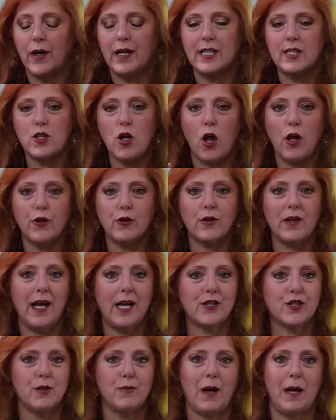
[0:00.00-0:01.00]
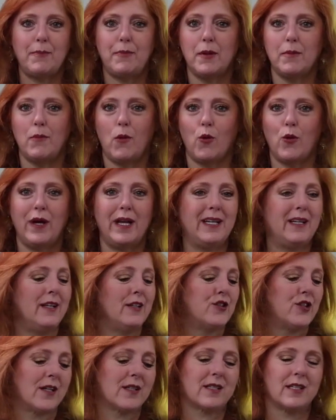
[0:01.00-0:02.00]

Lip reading: If you had a taller glass, you might put more in,